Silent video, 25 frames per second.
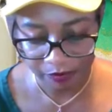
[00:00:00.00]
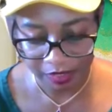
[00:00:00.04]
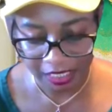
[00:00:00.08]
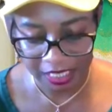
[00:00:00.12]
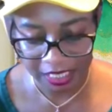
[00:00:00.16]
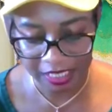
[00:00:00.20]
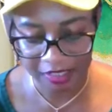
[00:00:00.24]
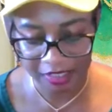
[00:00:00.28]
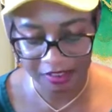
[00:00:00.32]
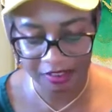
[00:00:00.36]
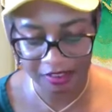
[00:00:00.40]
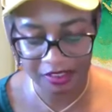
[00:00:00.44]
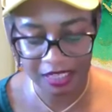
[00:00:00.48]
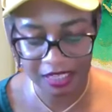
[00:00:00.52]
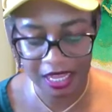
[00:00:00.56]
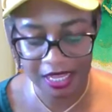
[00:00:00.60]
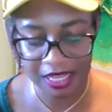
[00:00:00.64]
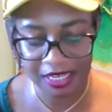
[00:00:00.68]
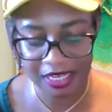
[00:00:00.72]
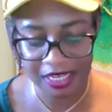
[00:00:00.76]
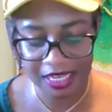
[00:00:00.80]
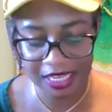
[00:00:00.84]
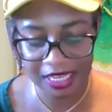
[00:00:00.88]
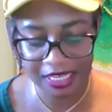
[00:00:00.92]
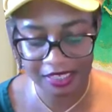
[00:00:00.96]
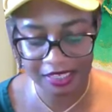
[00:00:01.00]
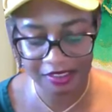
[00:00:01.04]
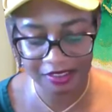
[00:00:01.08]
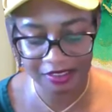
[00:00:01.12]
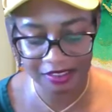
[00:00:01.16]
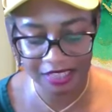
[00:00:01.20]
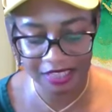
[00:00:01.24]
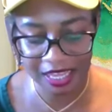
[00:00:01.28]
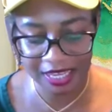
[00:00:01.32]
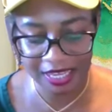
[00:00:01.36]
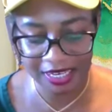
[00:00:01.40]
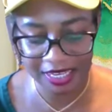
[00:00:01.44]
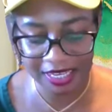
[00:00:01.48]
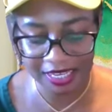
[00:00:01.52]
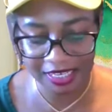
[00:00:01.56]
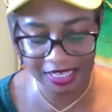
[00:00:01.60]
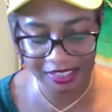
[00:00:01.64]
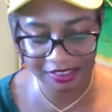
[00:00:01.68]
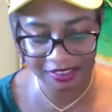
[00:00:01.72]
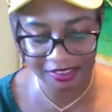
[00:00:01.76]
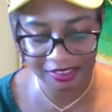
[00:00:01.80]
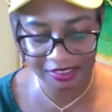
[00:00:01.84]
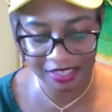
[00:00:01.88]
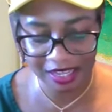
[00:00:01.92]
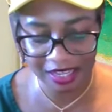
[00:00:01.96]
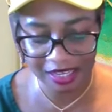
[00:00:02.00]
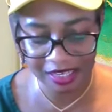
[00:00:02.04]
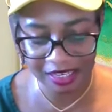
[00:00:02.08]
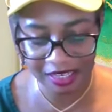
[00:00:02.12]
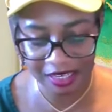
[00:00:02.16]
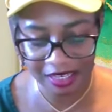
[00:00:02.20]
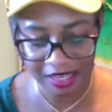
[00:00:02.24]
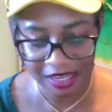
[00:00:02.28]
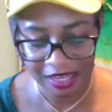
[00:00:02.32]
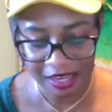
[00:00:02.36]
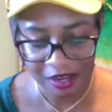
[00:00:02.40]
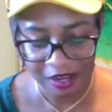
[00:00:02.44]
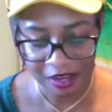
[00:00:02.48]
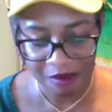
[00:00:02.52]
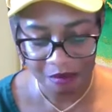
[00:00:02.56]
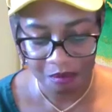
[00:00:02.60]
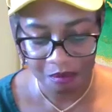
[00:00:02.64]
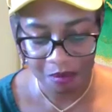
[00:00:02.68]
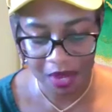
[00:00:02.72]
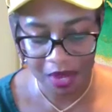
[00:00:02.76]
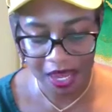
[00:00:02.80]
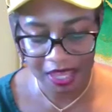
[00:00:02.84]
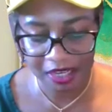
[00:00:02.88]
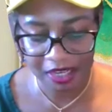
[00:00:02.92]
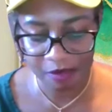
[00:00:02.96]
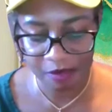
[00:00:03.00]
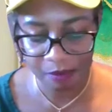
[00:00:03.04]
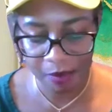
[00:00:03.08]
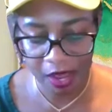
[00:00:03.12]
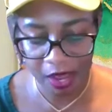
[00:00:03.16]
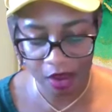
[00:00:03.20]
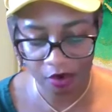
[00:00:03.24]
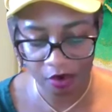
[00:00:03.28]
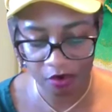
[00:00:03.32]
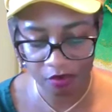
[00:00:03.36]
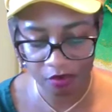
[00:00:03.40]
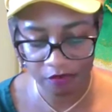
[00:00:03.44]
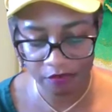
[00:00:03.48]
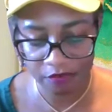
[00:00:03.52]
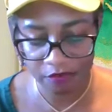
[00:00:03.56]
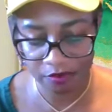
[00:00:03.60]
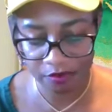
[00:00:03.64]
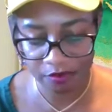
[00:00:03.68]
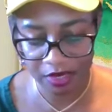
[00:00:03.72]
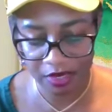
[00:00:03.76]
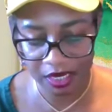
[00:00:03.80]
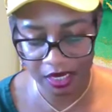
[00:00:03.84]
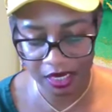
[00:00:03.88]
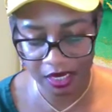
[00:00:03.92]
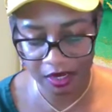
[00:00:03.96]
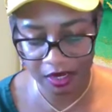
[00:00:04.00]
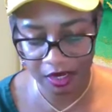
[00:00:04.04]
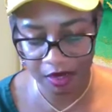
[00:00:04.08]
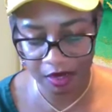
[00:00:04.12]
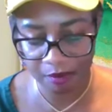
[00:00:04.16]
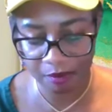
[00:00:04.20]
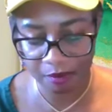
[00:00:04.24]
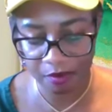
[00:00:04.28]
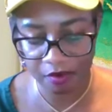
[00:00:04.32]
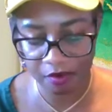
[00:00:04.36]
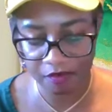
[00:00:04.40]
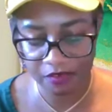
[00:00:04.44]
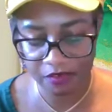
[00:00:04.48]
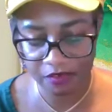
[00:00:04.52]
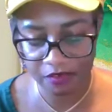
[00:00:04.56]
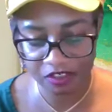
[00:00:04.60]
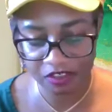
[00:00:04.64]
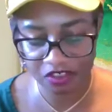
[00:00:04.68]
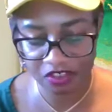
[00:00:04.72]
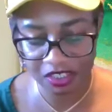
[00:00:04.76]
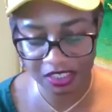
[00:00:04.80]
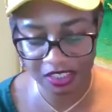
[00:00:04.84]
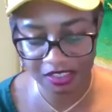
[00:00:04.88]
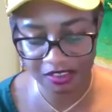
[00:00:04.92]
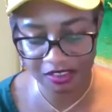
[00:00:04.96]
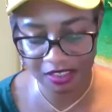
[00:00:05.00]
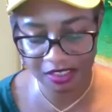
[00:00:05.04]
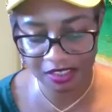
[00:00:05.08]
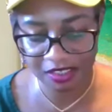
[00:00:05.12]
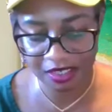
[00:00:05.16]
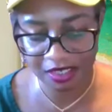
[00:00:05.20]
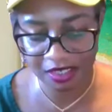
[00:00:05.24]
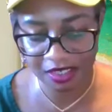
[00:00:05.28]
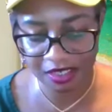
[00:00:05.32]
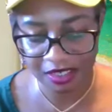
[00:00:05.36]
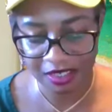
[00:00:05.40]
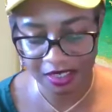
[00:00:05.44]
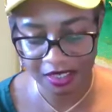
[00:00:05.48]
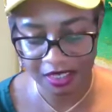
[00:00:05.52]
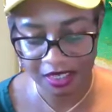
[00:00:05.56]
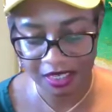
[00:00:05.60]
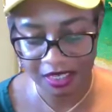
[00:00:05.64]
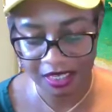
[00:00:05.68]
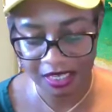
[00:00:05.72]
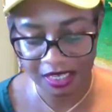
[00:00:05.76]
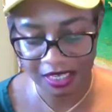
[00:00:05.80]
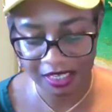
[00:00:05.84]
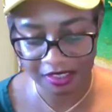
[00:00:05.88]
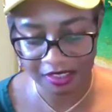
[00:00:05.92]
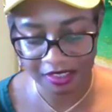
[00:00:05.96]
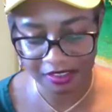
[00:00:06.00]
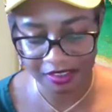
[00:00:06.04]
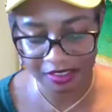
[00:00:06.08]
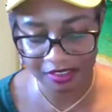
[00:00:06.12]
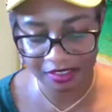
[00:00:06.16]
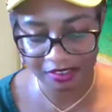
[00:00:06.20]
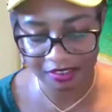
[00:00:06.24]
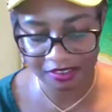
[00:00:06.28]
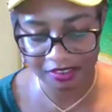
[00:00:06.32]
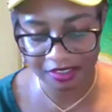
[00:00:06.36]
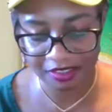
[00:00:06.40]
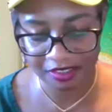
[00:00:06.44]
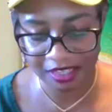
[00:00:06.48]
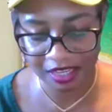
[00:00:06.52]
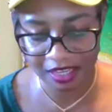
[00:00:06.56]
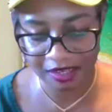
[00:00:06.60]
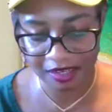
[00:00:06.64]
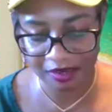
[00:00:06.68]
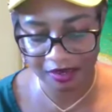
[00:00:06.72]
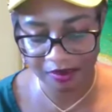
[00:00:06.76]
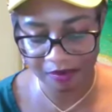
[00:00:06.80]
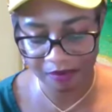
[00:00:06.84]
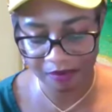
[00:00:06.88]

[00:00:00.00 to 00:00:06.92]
It is done. It is done. It is done. By the power of three, a perfect trinity, it is done.